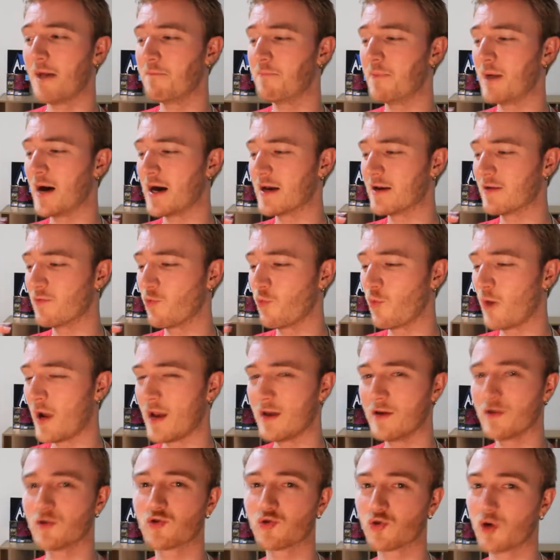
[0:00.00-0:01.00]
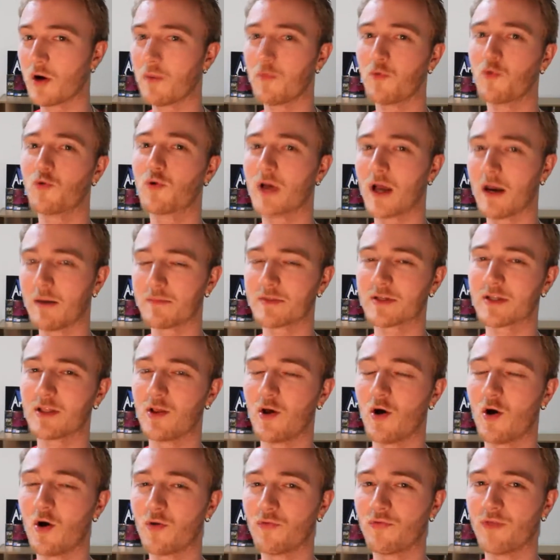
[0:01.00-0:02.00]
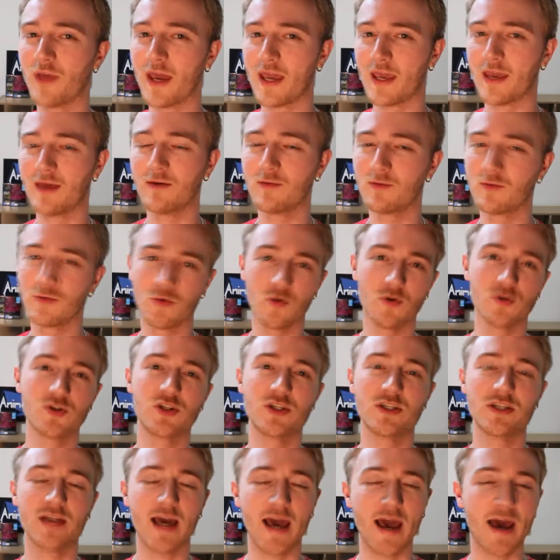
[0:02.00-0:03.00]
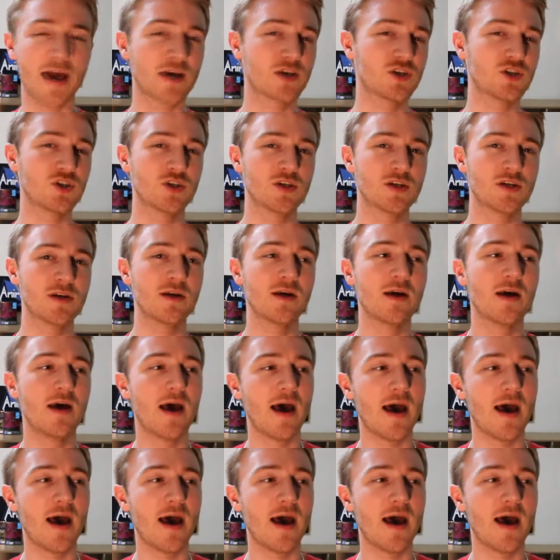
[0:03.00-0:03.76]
but when trouble comes along, they launch into action